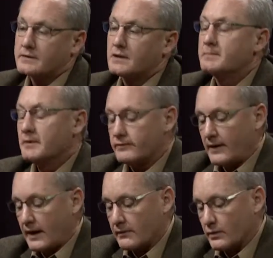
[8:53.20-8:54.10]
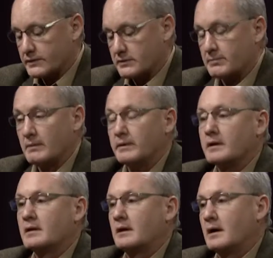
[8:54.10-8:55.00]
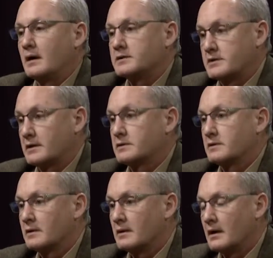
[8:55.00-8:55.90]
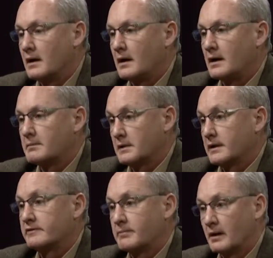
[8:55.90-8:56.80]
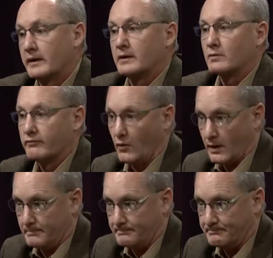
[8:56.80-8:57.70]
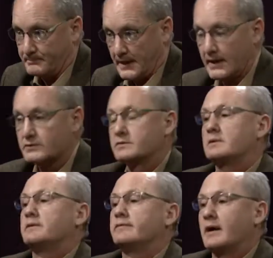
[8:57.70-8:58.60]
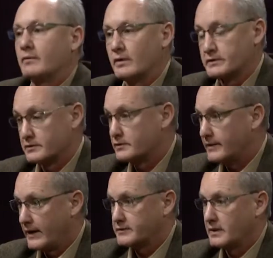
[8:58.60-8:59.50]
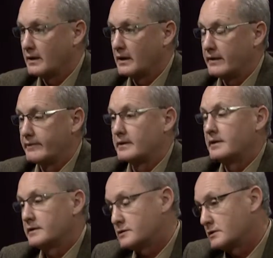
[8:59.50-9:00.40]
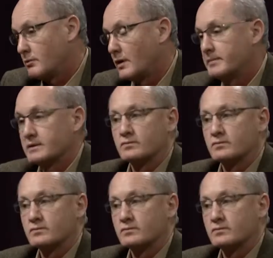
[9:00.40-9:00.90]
Senate Bill 5 was the public sector collective bargaining reform. As the Senate Bill 5 was in 2011. And it's a good point, because